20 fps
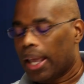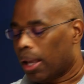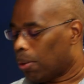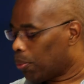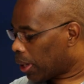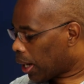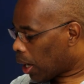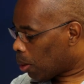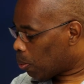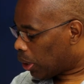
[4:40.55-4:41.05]

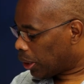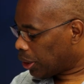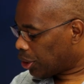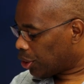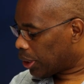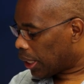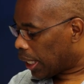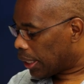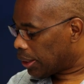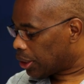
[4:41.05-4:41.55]
And what I
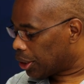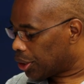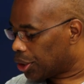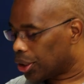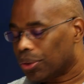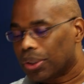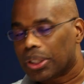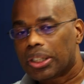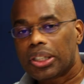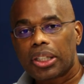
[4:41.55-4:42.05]
want you guys to
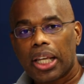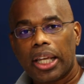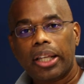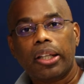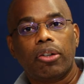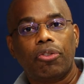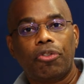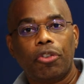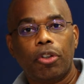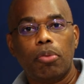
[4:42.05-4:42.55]
do is
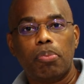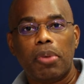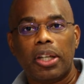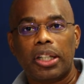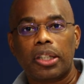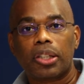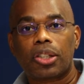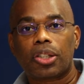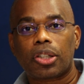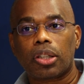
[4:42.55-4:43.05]
take a few
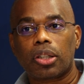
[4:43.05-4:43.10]
minutes